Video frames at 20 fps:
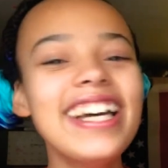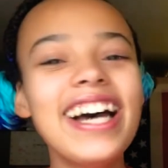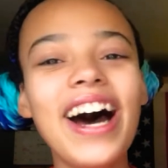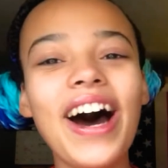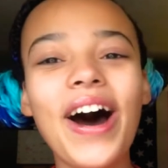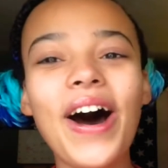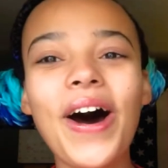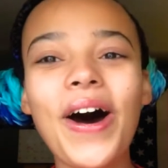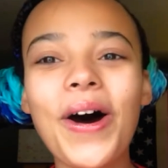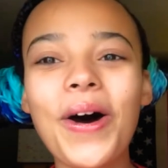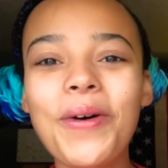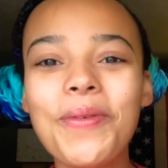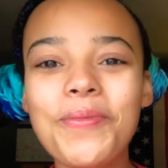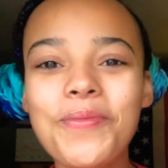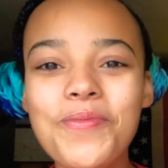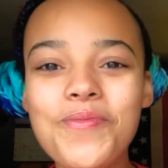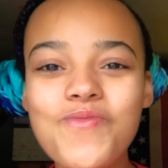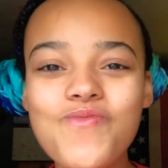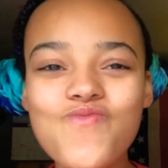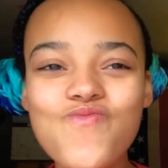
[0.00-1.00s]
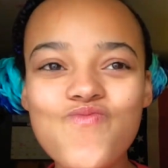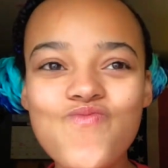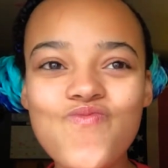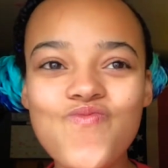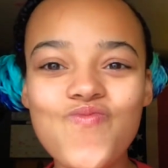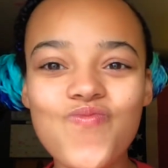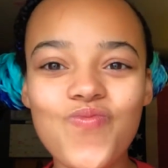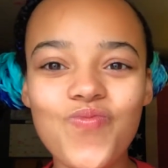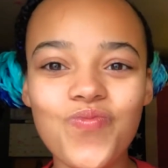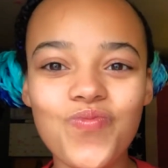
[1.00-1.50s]

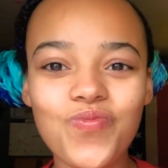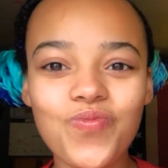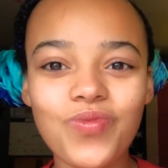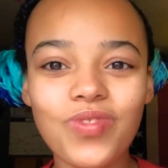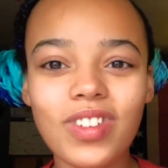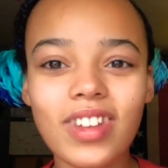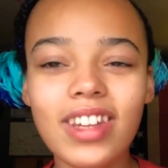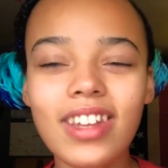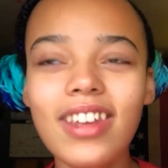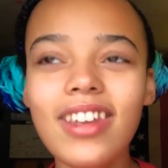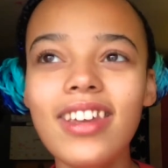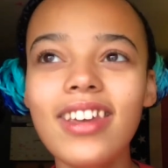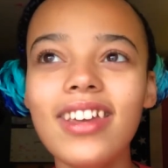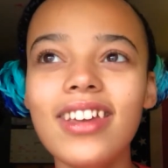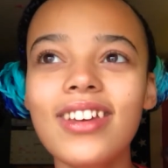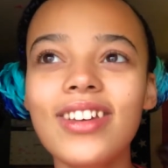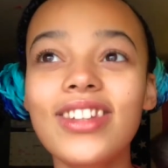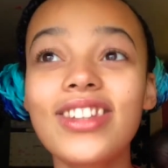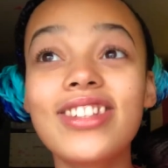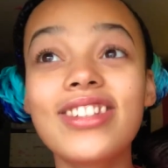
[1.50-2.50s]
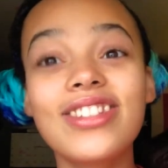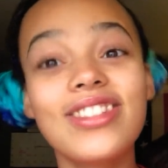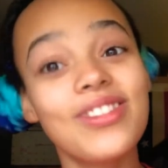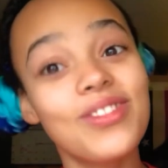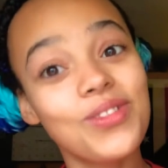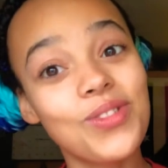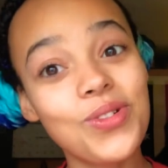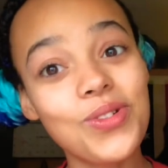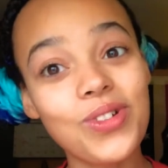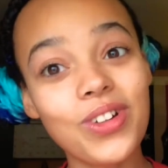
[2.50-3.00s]

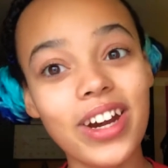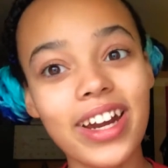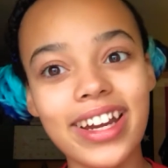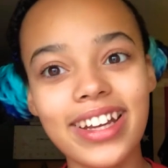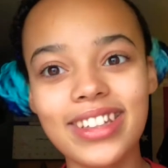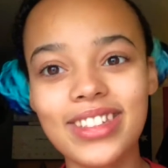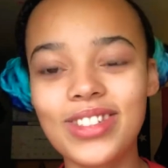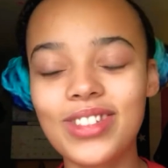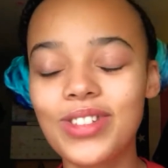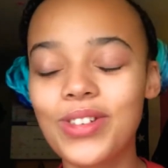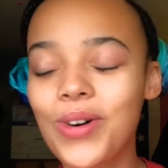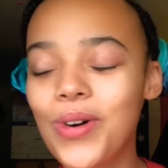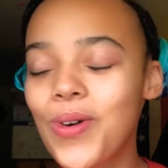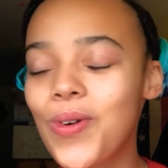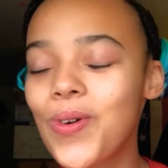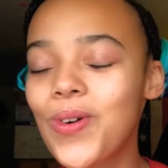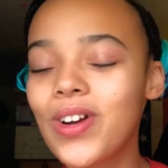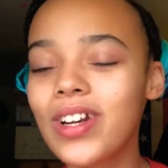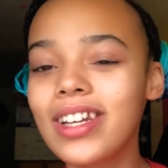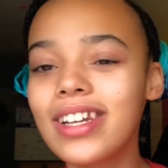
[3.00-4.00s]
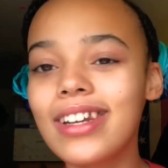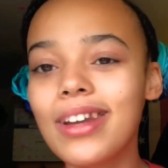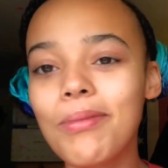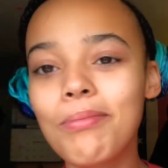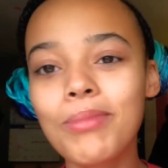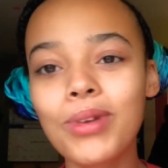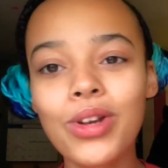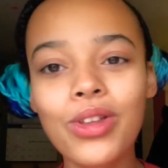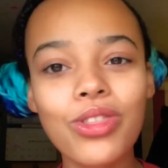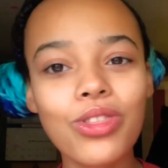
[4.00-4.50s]
Alright, so
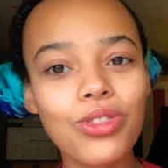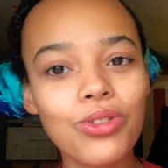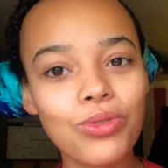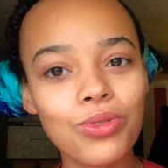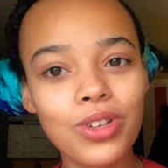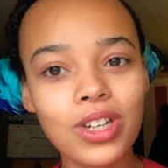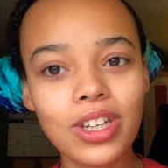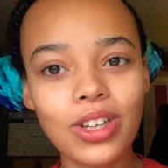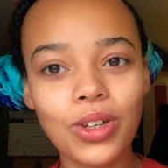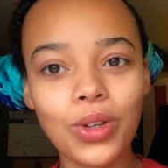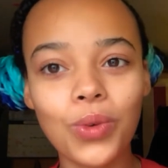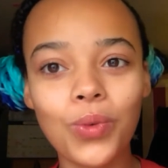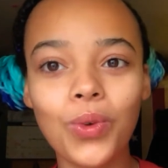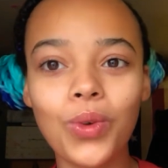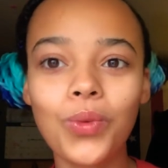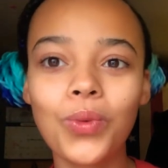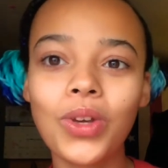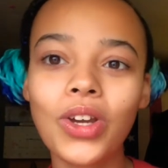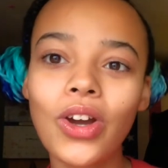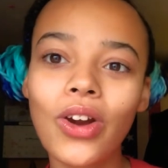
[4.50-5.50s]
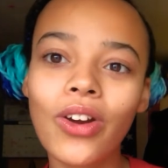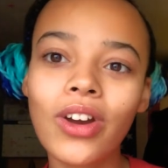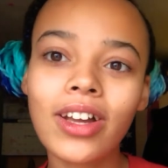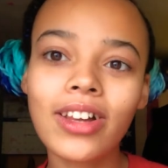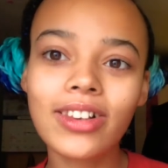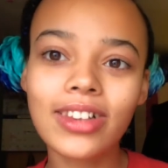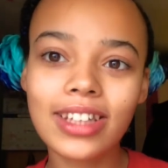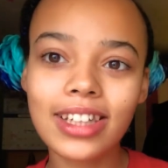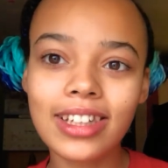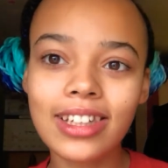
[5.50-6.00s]
number three, when we are
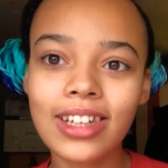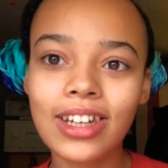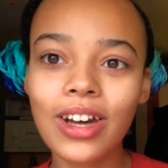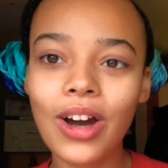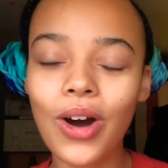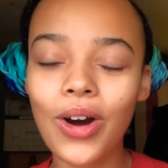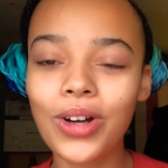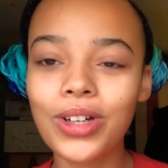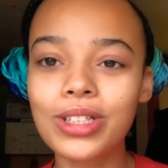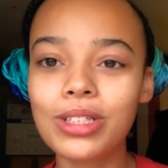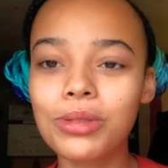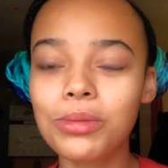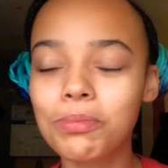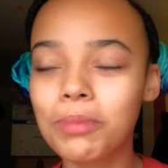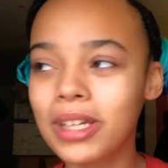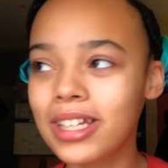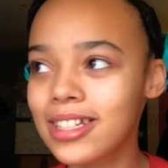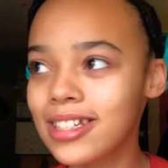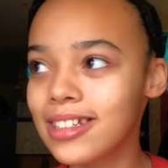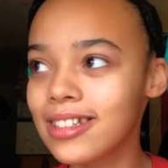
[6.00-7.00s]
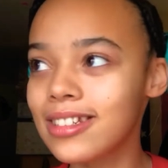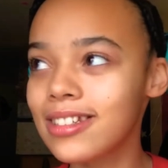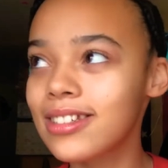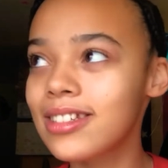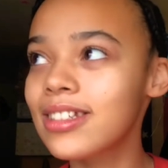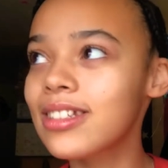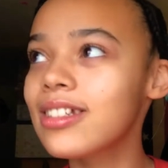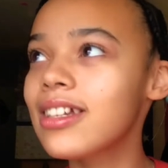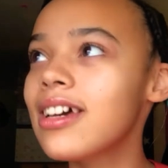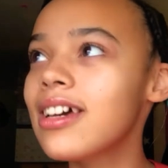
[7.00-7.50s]
cleaning our spaces.